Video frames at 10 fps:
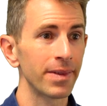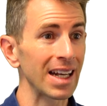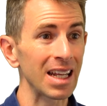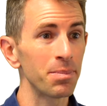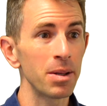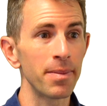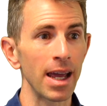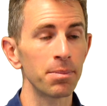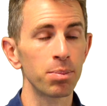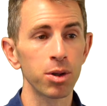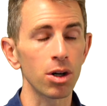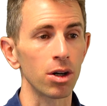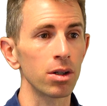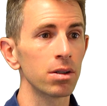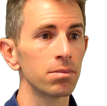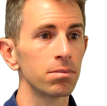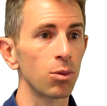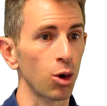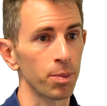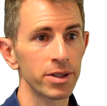that can be made plural
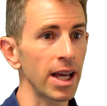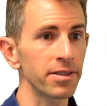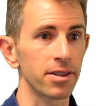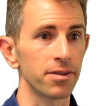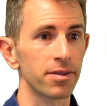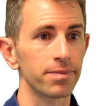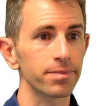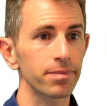or possessive.